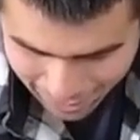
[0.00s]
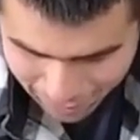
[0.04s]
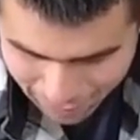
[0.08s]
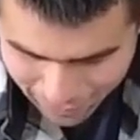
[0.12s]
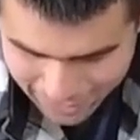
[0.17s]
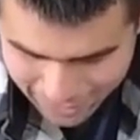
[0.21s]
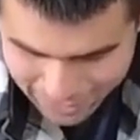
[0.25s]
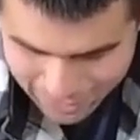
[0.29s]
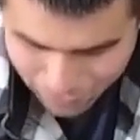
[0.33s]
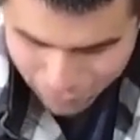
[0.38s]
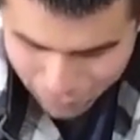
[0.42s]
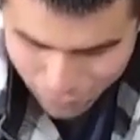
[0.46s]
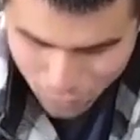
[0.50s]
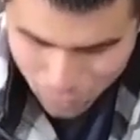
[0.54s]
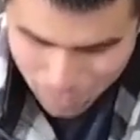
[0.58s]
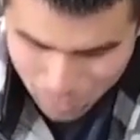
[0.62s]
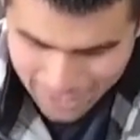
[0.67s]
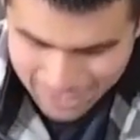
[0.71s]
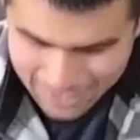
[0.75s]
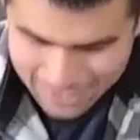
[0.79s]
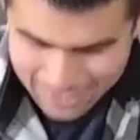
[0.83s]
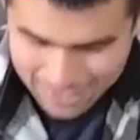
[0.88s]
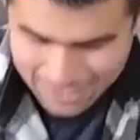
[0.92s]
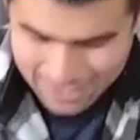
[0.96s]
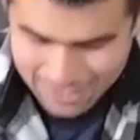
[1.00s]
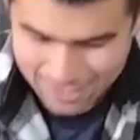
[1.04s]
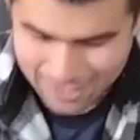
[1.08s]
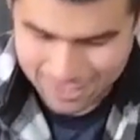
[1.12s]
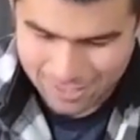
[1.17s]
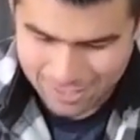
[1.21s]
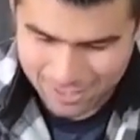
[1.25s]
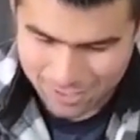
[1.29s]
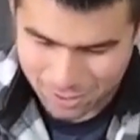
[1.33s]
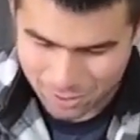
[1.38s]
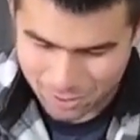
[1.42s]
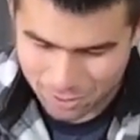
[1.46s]
adventure filmmaking?
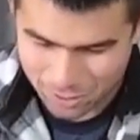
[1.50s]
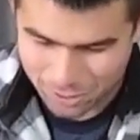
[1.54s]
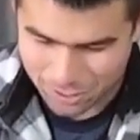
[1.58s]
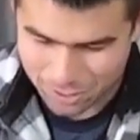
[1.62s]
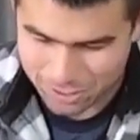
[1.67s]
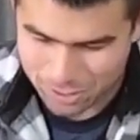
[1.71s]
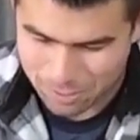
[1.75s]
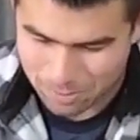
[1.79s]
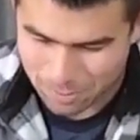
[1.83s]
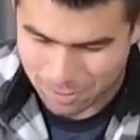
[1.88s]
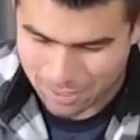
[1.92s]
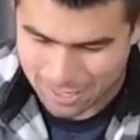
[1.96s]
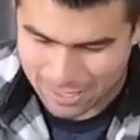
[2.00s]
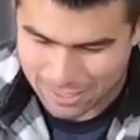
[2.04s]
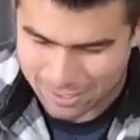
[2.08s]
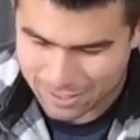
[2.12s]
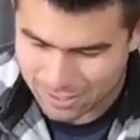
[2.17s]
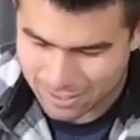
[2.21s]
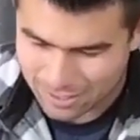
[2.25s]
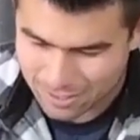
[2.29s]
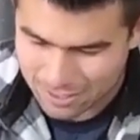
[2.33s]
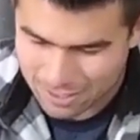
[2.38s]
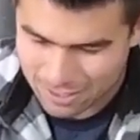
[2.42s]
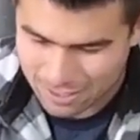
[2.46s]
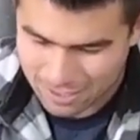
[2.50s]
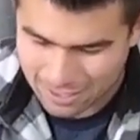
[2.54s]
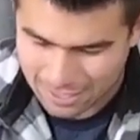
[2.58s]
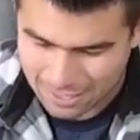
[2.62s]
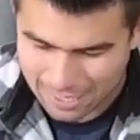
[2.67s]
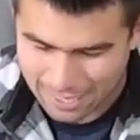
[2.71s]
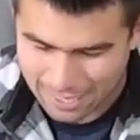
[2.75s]
Who are your inspirations?